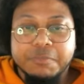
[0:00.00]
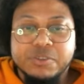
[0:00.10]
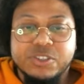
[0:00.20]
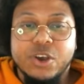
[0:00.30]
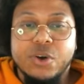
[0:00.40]

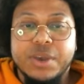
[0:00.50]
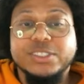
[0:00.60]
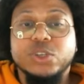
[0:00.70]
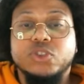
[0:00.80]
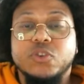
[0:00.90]
So
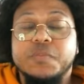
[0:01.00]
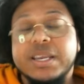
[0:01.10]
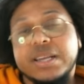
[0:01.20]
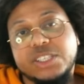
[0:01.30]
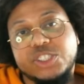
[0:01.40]
his neutral
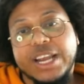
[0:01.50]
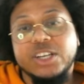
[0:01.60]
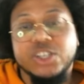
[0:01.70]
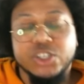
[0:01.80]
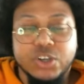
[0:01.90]
B does
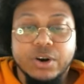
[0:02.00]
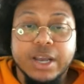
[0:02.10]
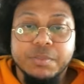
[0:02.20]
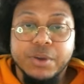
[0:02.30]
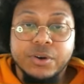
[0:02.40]
change in
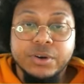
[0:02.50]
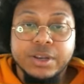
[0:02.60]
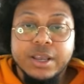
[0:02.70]
Sharingan mode.